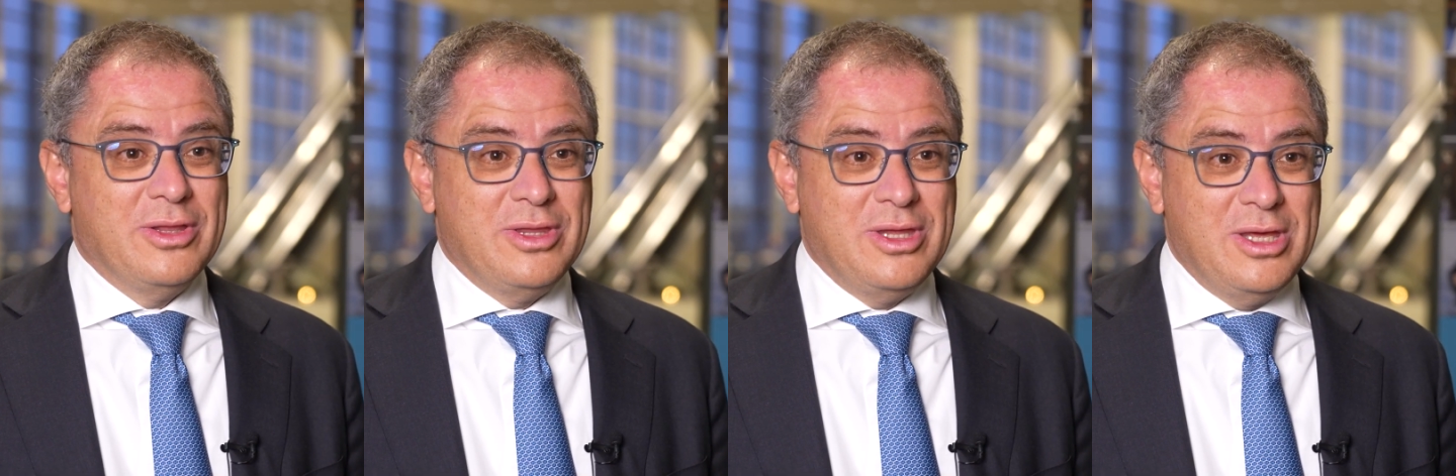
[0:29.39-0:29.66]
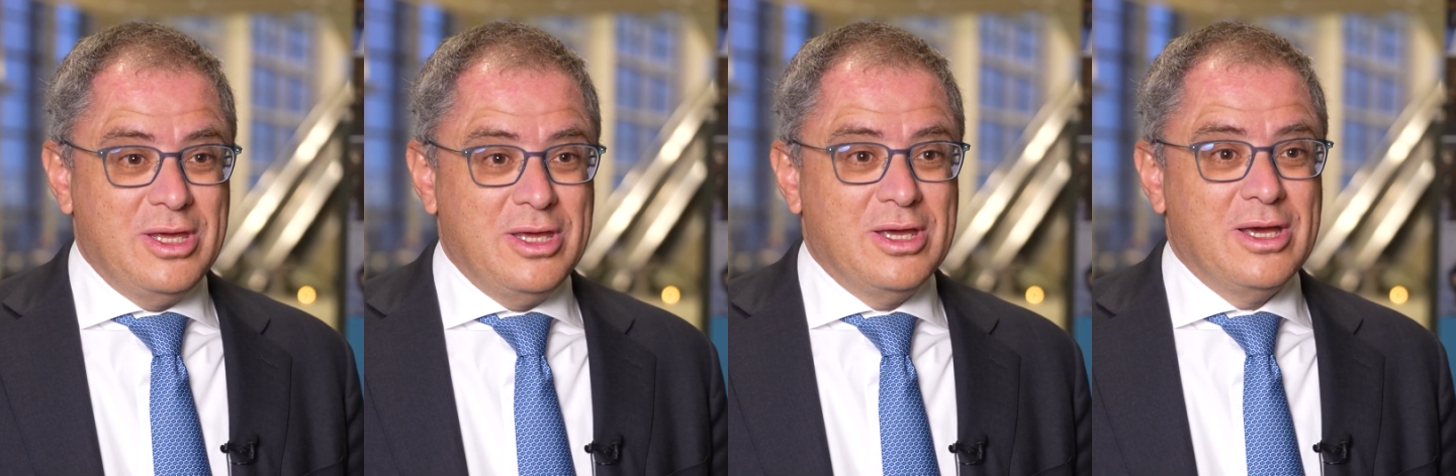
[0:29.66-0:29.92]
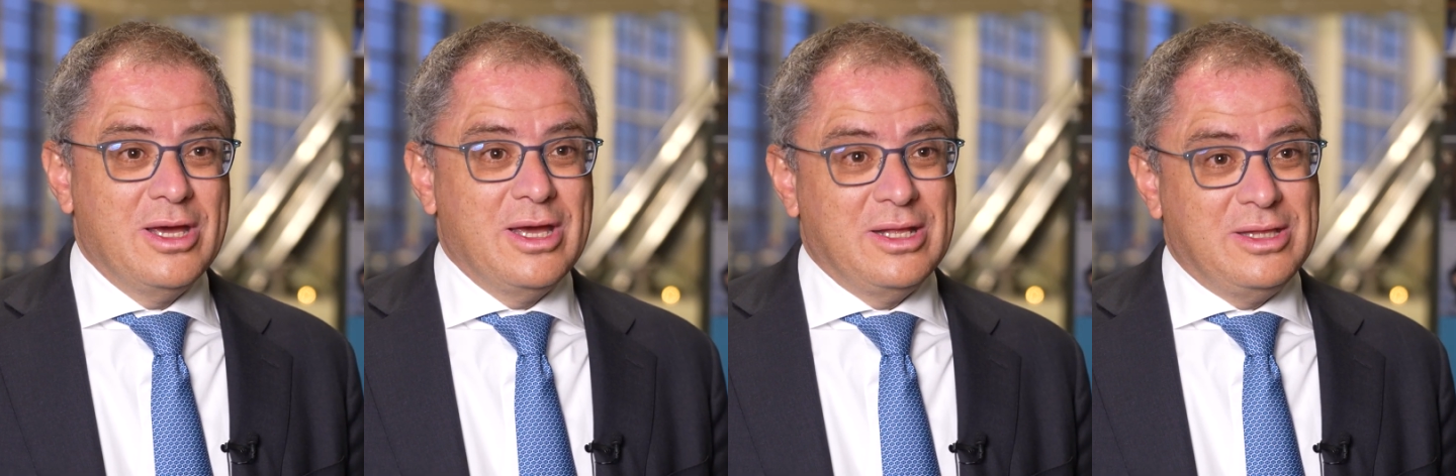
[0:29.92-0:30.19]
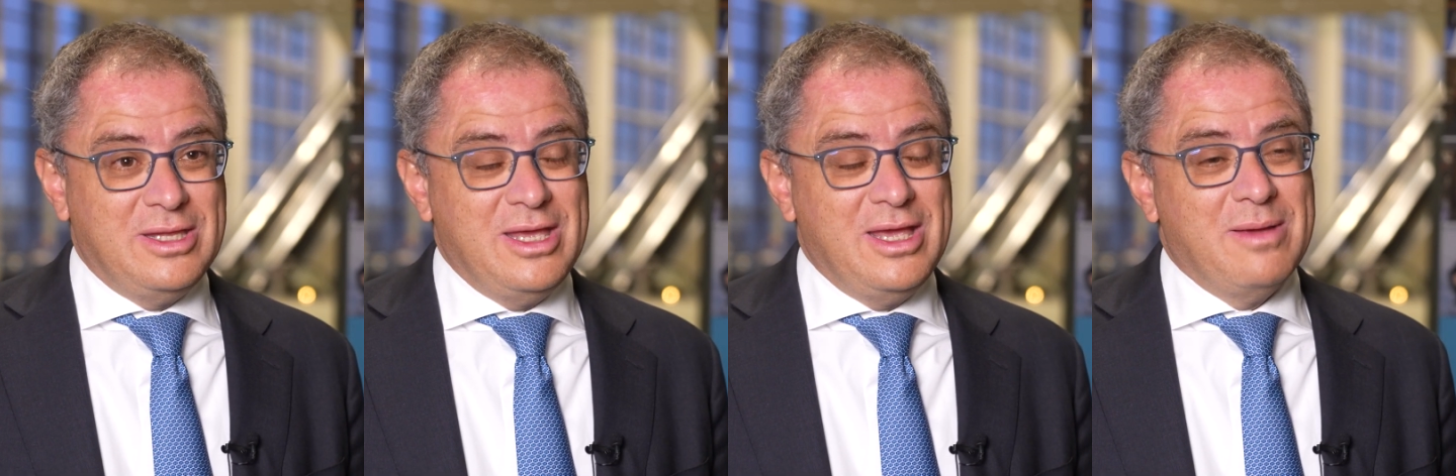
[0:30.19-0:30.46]
the
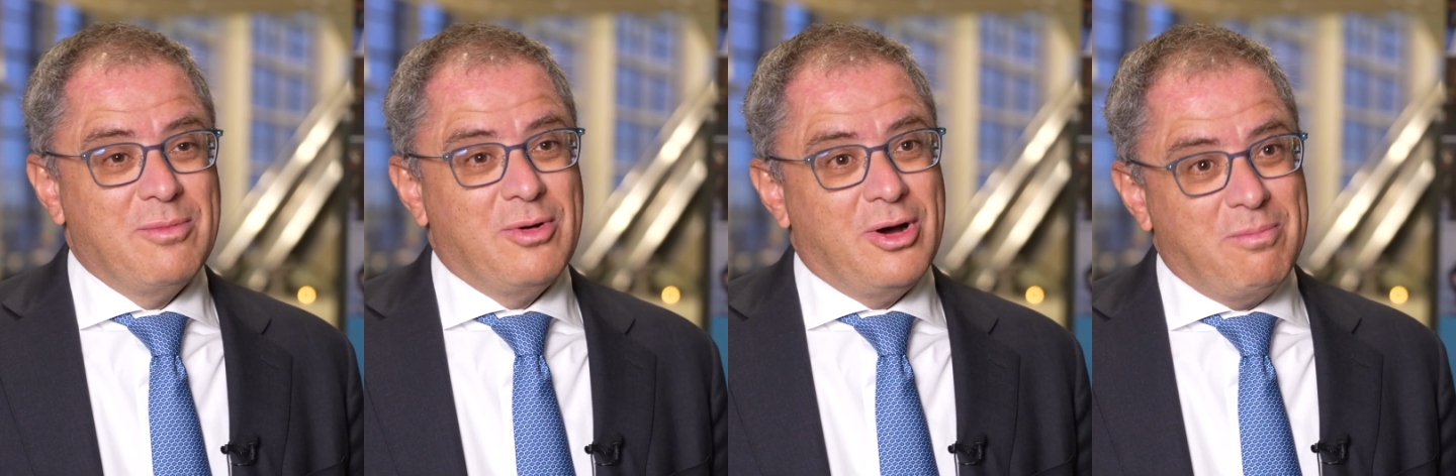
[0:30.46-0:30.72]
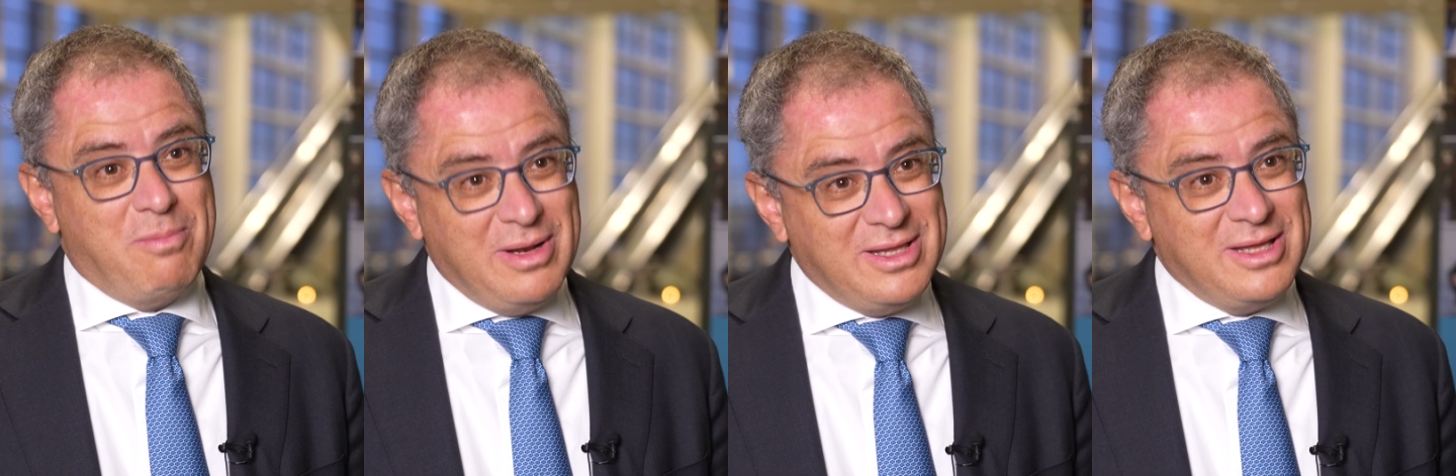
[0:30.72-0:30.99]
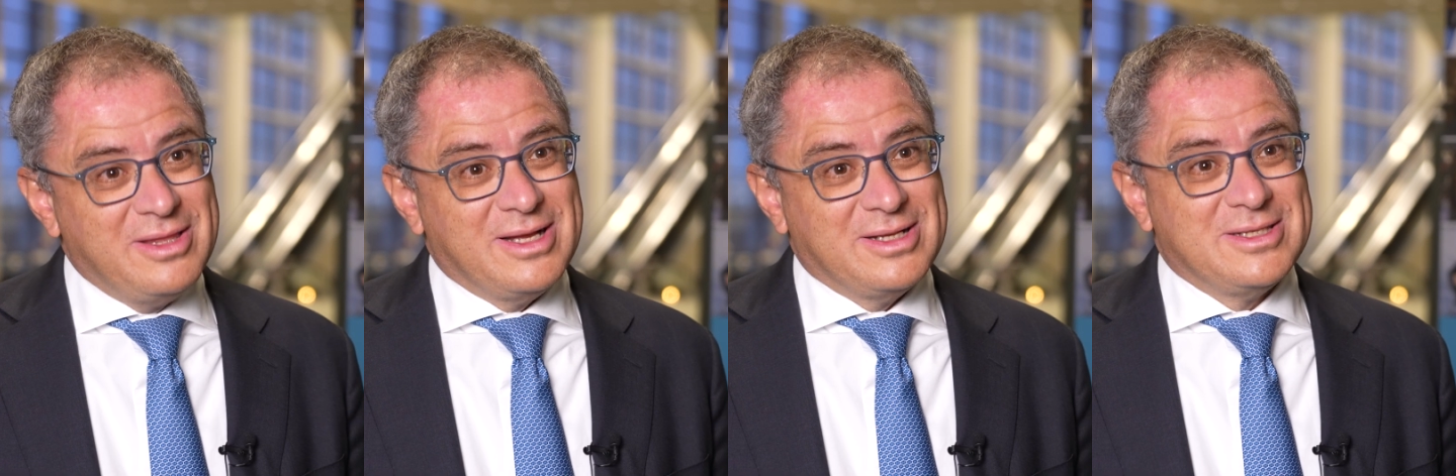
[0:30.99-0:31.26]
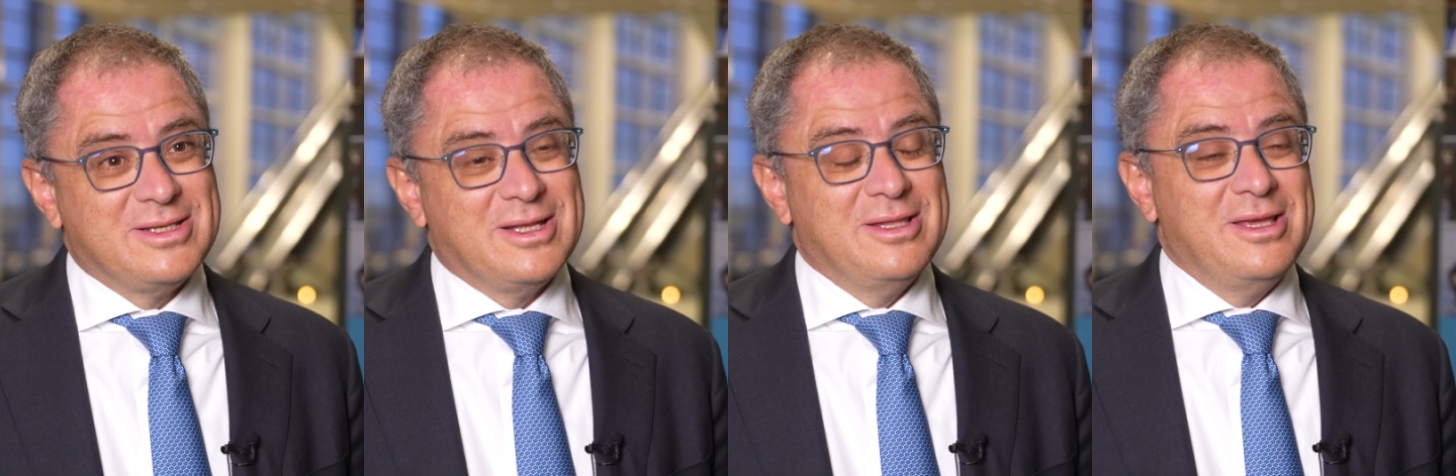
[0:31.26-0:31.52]
team on building
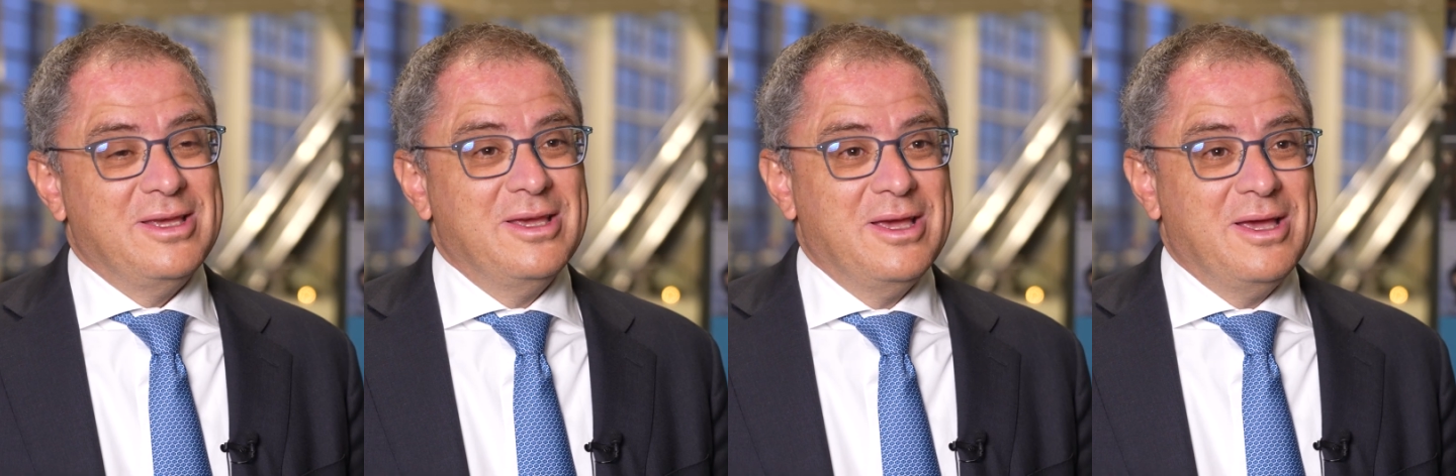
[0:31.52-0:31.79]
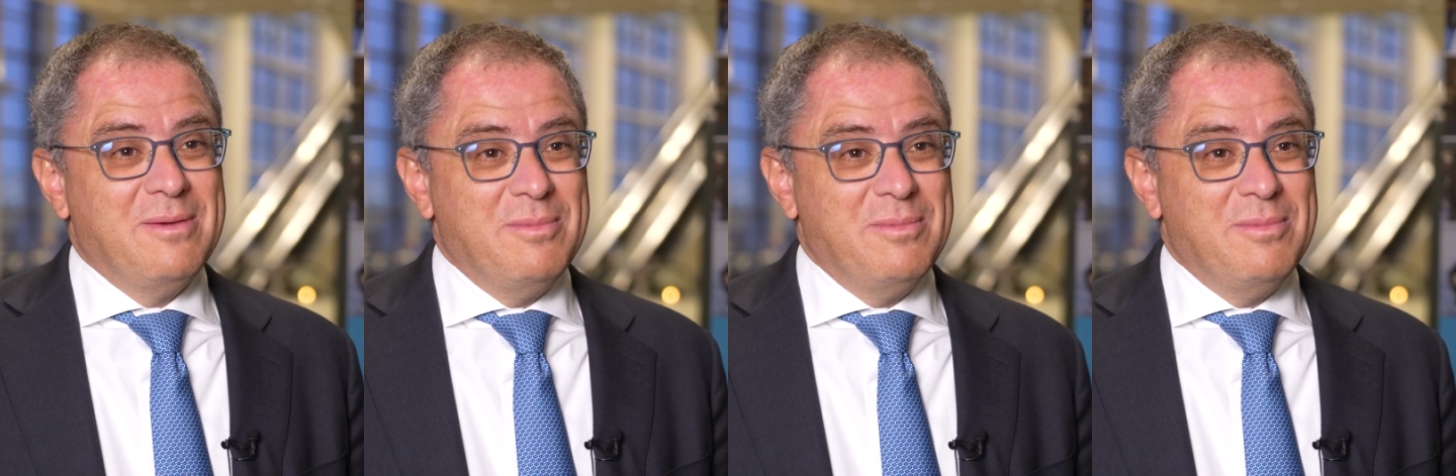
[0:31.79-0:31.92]
that study,